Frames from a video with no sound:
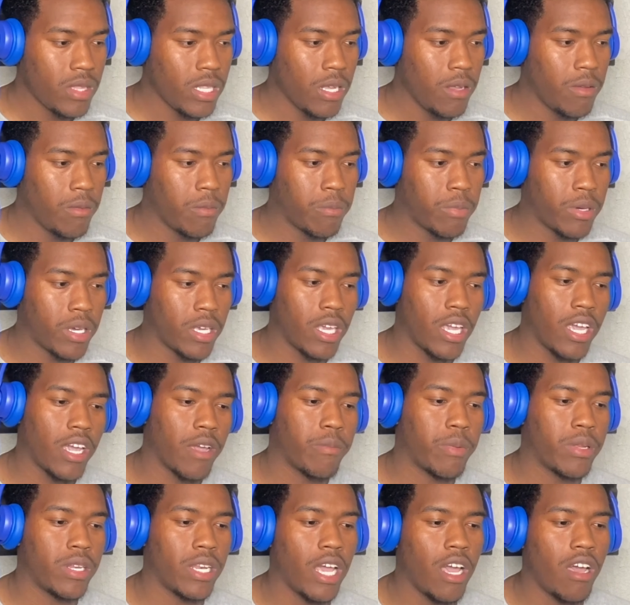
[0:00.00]
But yeah,
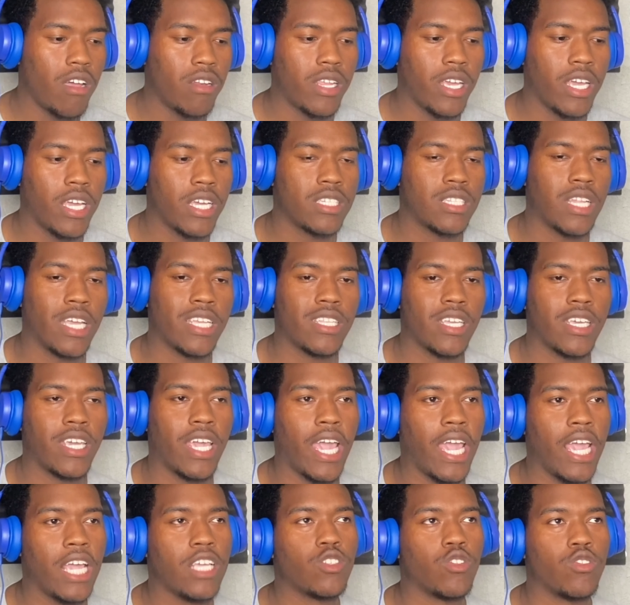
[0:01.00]
but nowadays, like, the
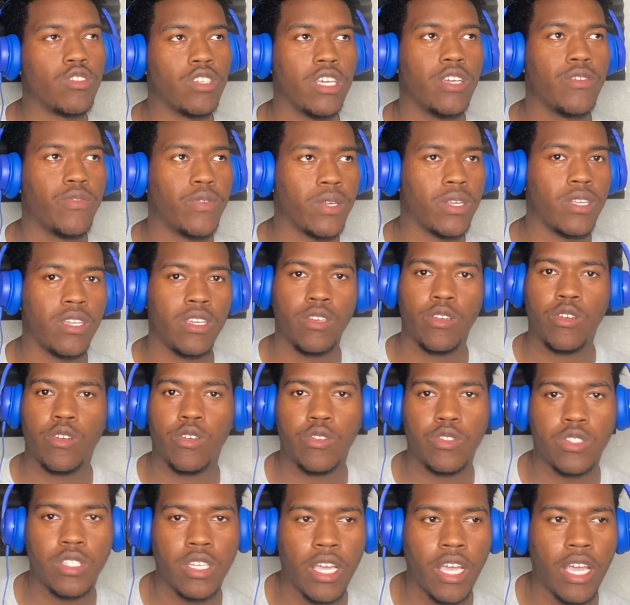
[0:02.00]
gangs are different. You know what I'm
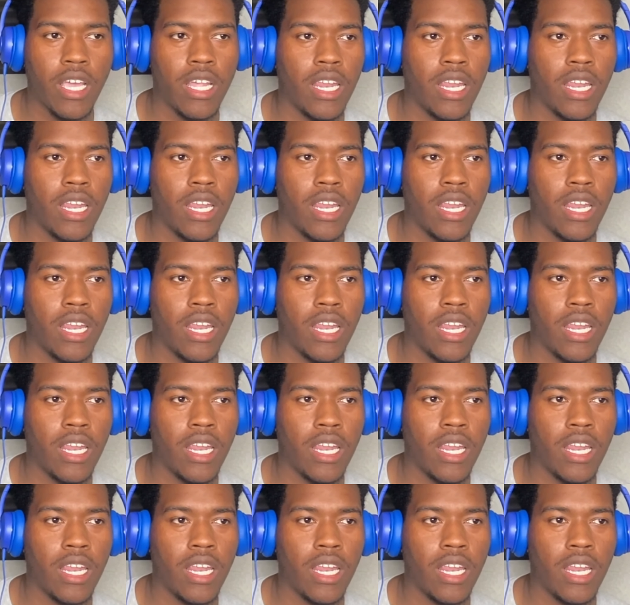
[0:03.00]
saying?